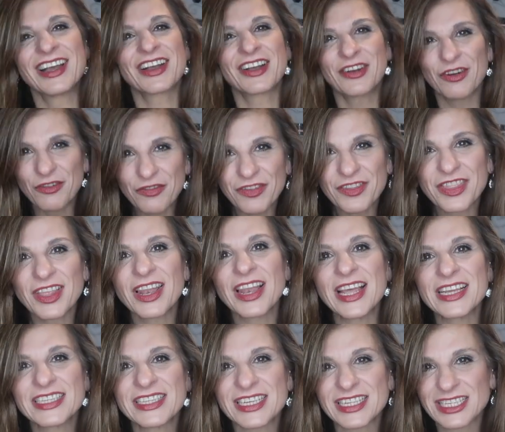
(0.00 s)
Go for the
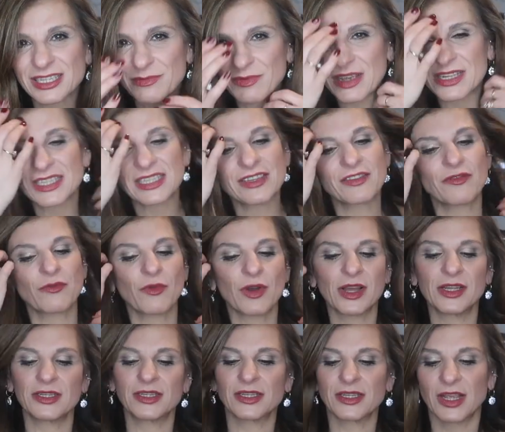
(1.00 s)
less expensive
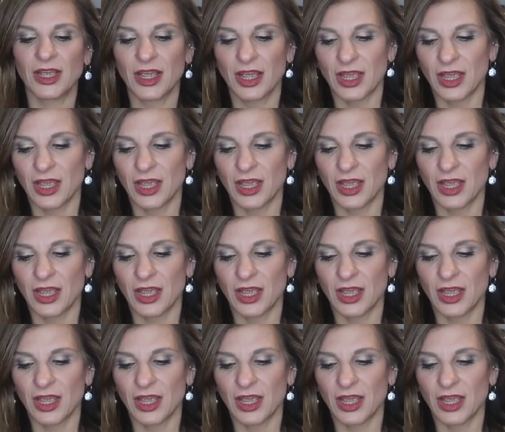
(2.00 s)
ones.